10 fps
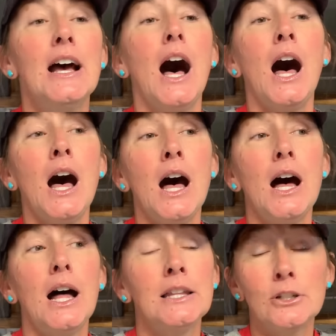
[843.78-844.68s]

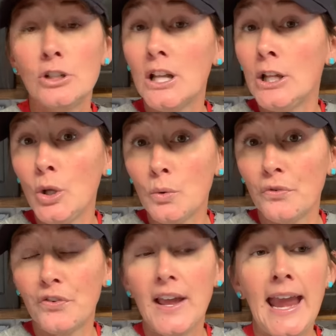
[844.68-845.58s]
uh, a little
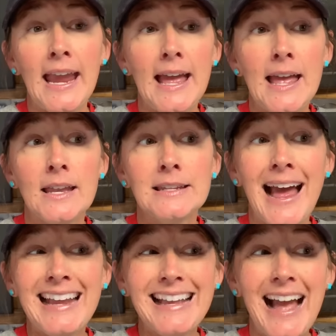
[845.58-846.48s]
aloof. And
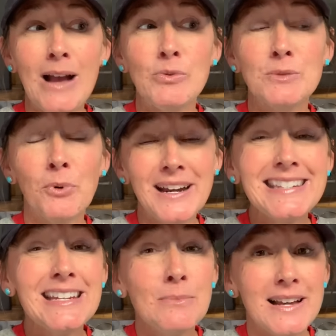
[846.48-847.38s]
I, I was
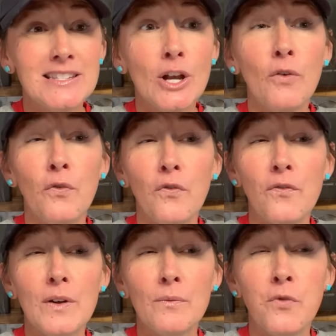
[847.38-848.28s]
bracing myself
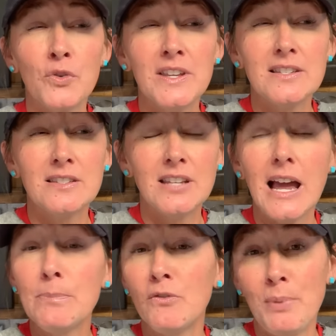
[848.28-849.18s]
for this
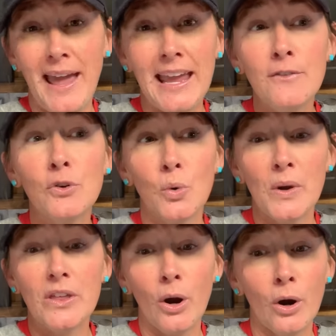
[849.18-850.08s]
type of behavior
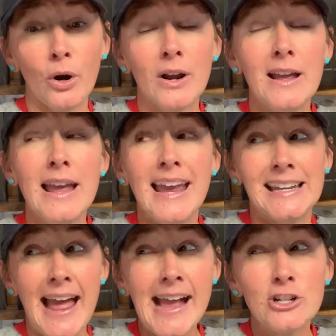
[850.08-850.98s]
with her and
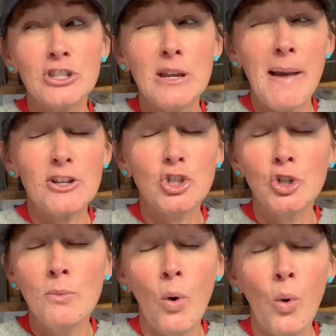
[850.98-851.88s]
actually about
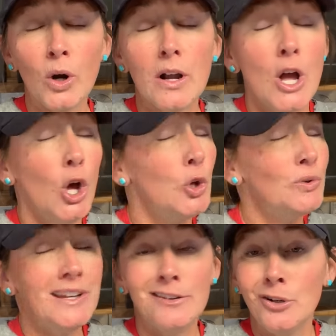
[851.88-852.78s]
two more who
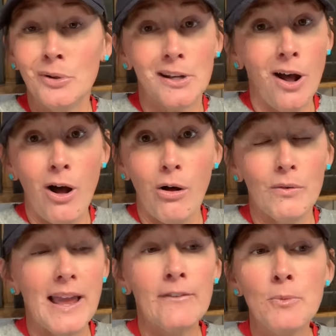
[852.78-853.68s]
didn't do it at all.
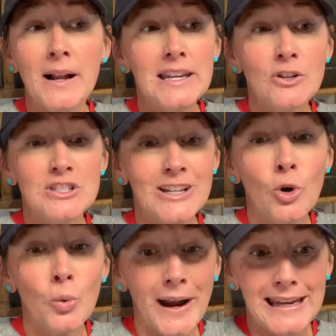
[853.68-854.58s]
Everybody else did
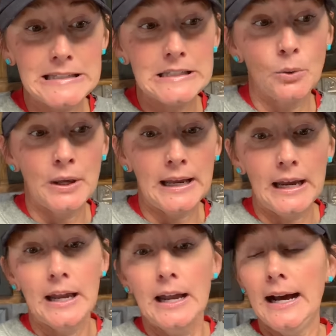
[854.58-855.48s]
great, okay?
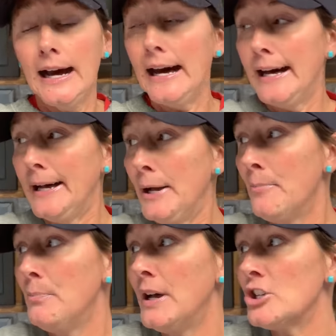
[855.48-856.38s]

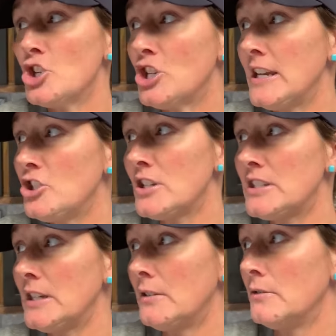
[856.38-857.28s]
Um, but she just
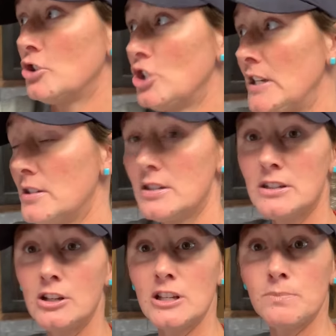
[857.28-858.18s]
didn't, she's
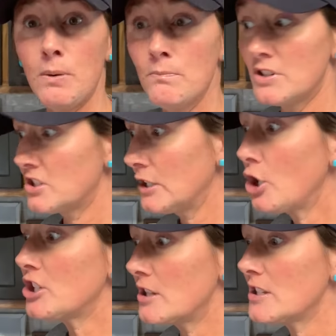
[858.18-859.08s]
to this, still
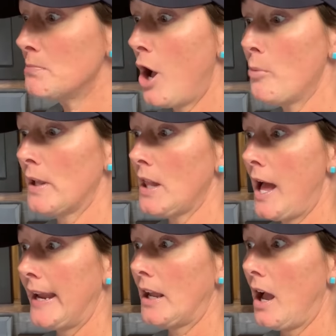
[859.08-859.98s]
to this moment,
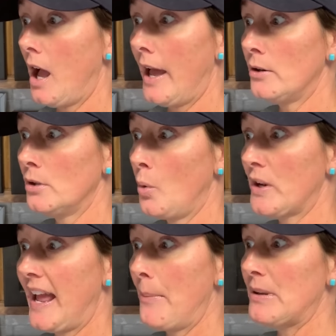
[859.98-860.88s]
like, I don't know what
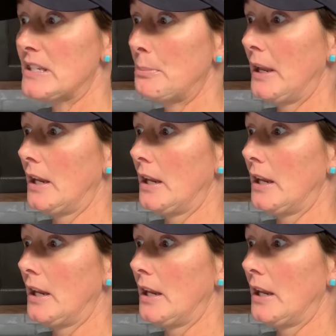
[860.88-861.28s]
happened to me.